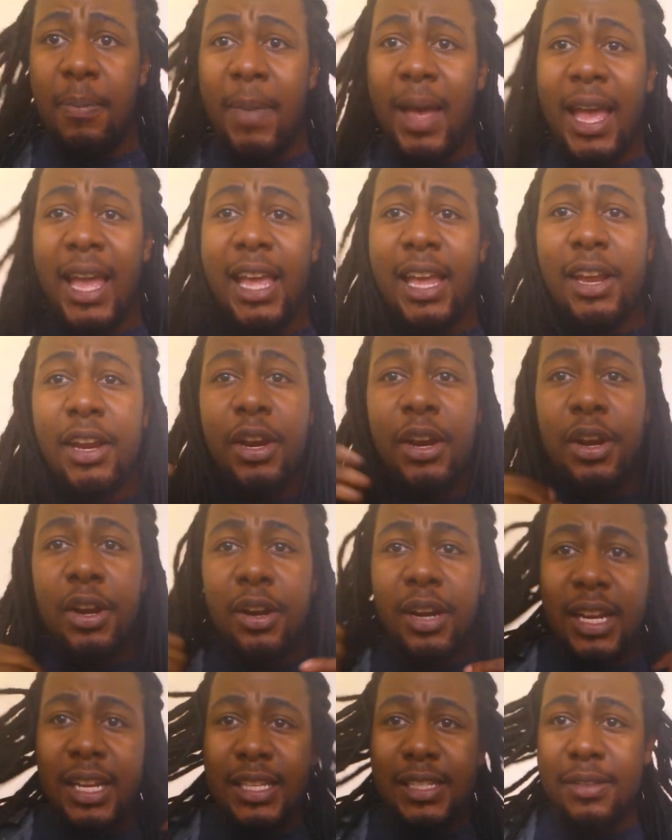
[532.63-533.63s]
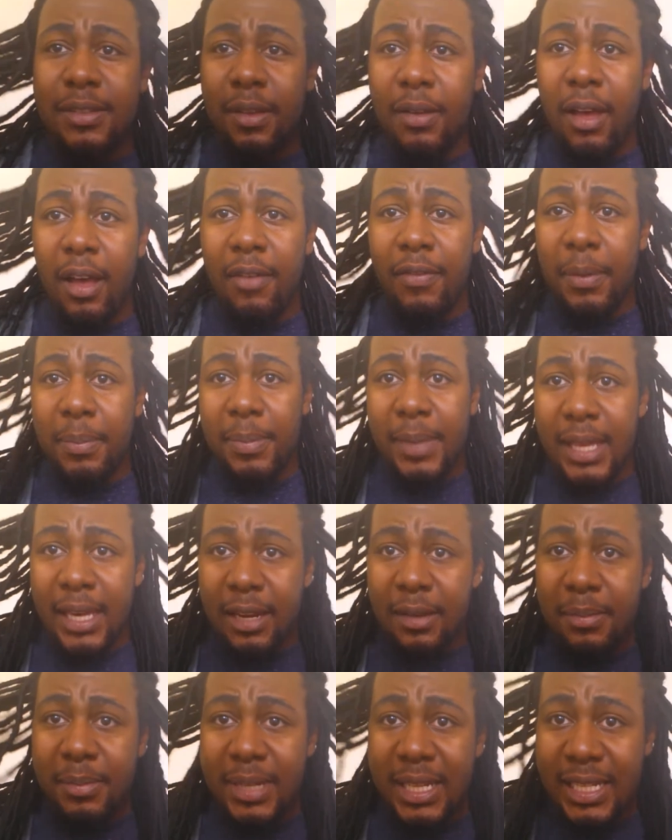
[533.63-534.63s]
My hair is of a
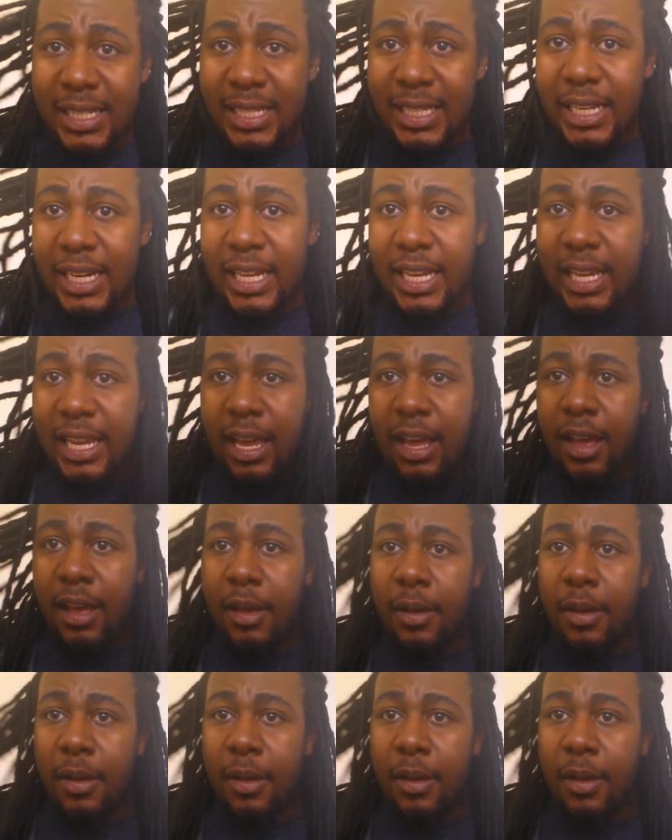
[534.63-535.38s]
medium density,